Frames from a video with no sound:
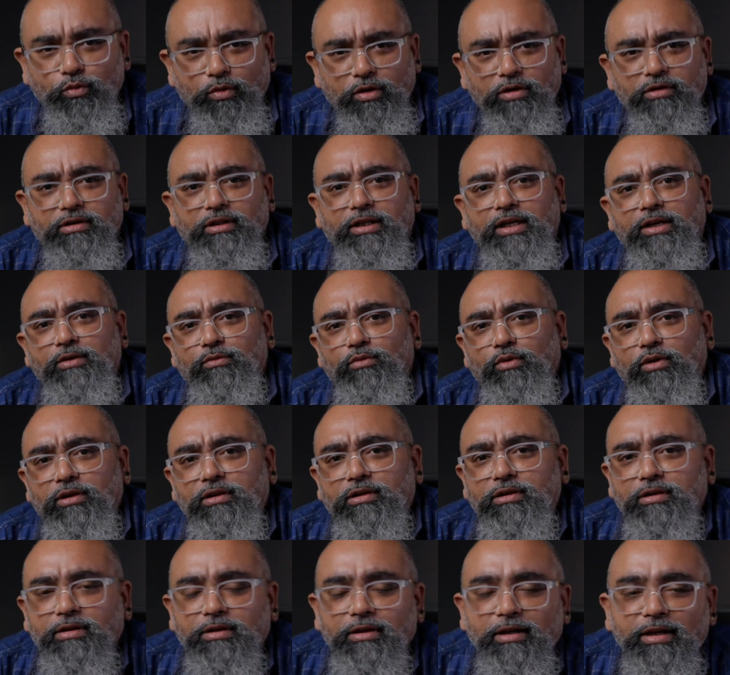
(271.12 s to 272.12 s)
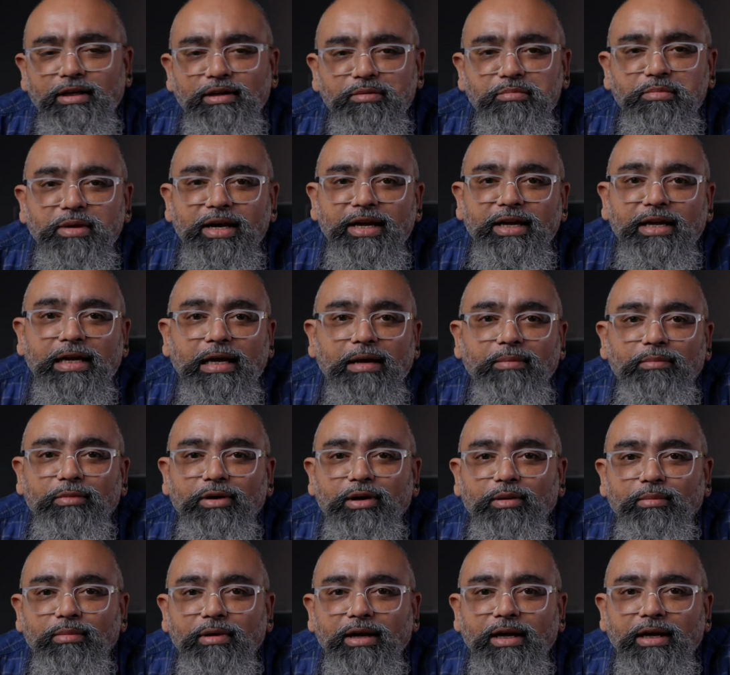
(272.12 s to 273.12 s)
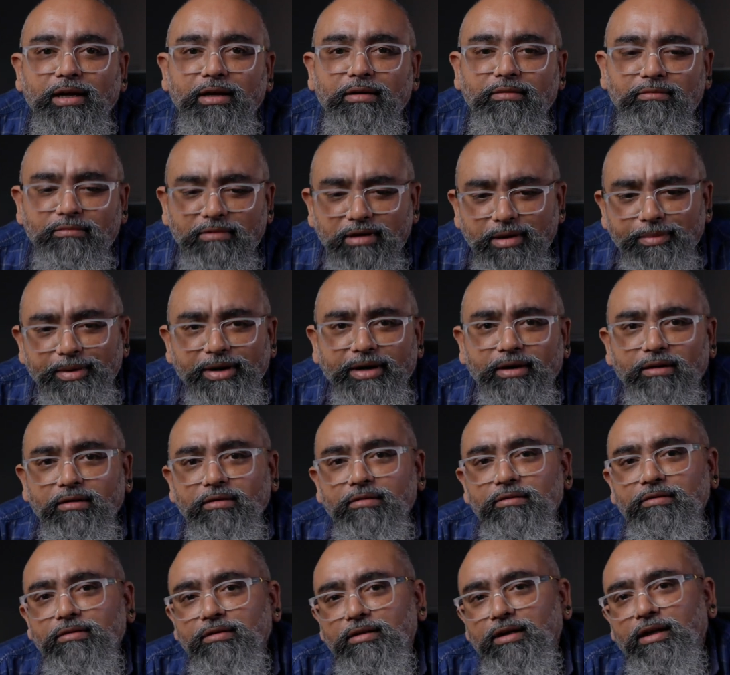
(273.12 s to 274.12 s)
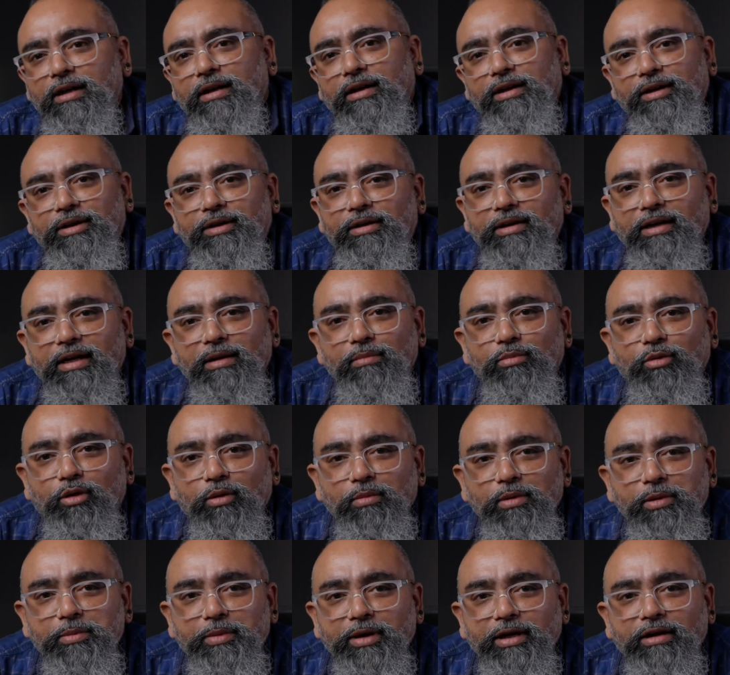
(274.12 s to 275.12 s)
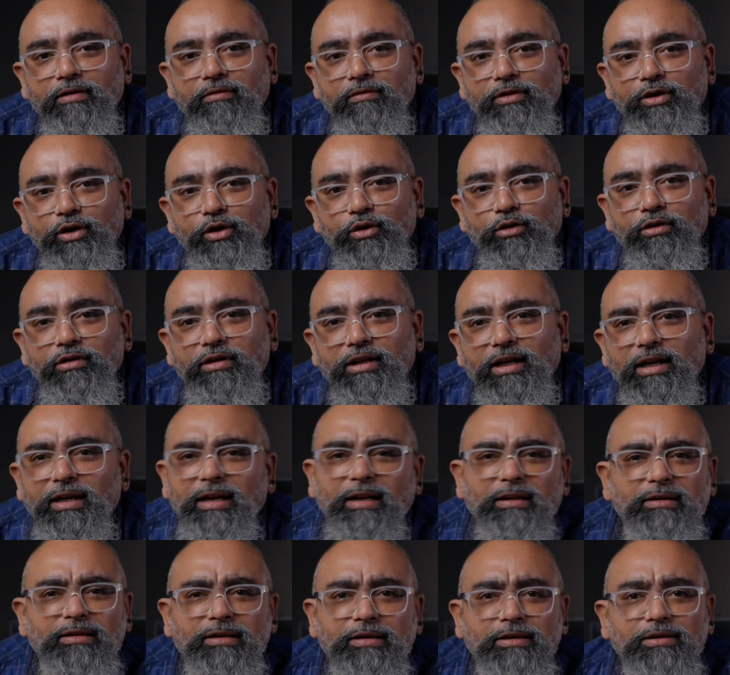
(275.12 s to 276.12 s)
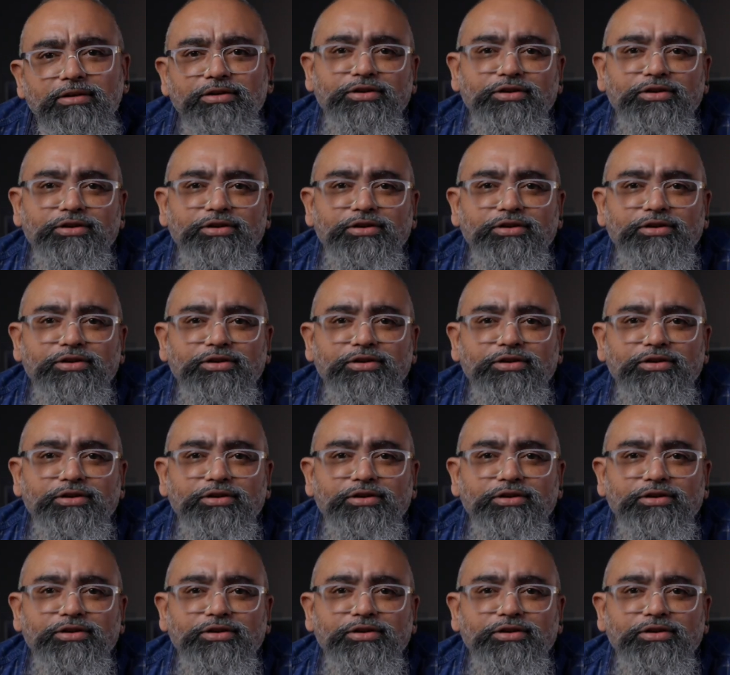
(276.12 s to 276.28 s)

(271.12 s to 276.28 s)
want to see what's in my camera bag, comment. I'll probably make a video on that. That's an